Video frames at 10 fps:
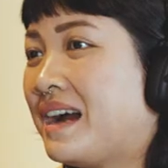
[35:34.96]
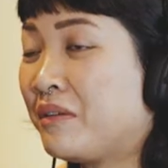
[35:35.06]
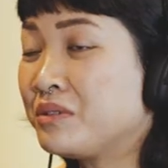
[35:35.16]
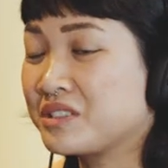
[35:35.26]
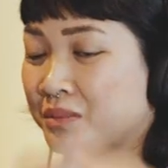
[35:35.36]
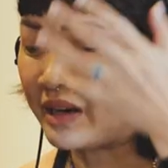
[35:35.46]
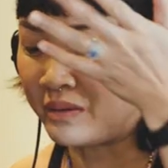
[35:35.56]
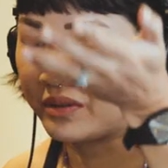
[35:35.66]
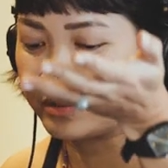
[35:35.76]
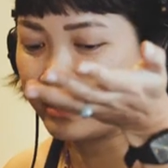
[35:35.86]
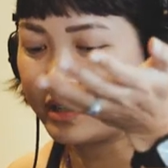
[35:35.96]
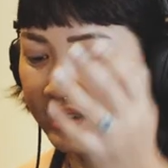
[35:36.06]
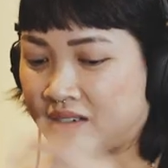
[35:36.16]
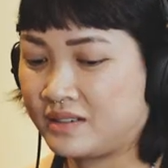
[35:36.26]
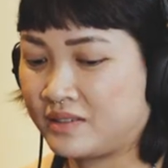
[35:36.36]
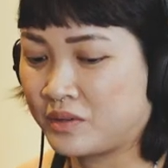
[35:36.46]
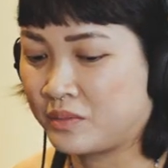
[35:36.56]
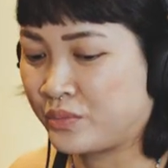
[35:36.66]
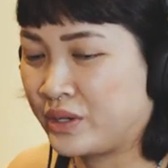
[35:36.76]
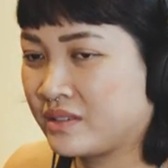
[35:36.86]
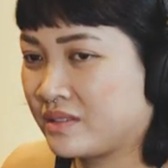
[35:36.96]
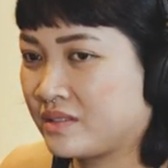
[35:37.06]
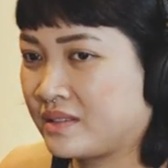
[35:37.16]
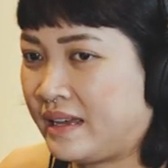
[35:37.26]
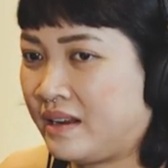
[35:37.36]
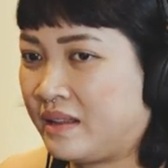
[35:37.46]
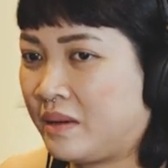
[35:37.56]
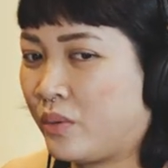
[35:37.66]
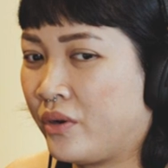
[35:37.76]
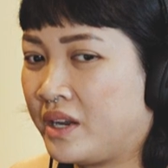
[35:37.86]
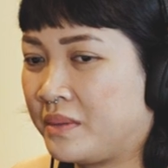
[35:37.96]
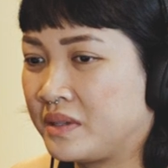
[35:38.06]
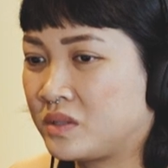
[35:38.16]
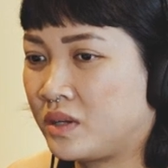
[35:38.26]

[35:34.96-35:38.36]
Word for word: I was, I was going to bring that, that point up as